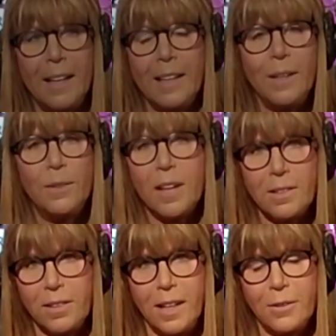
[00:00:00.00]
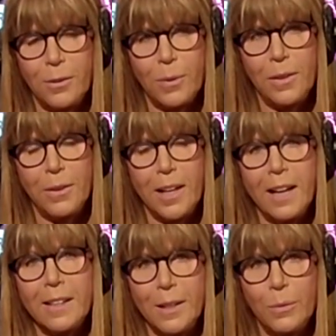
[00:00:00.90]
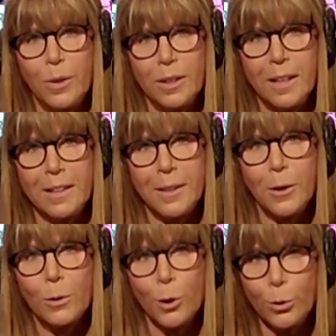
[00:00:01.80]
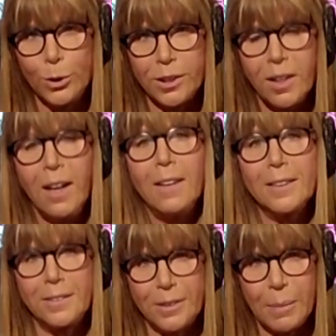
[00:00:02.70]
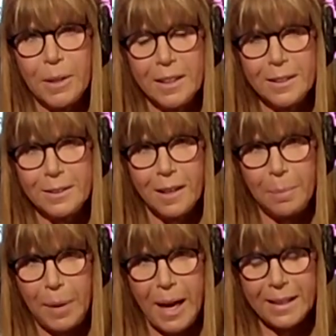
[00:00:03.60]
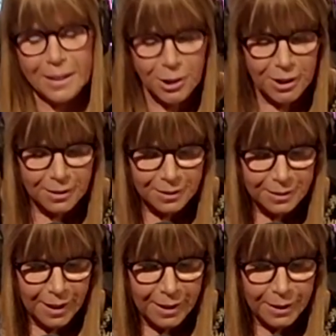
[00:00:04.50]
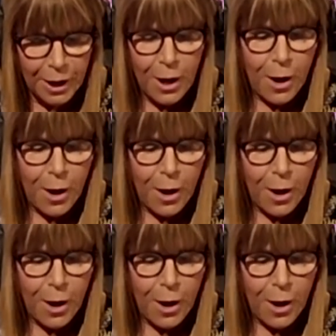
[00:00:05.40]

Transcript: And he doesn't answer whether or not he will, you know, loot the stimulus package. He doesn't say anything.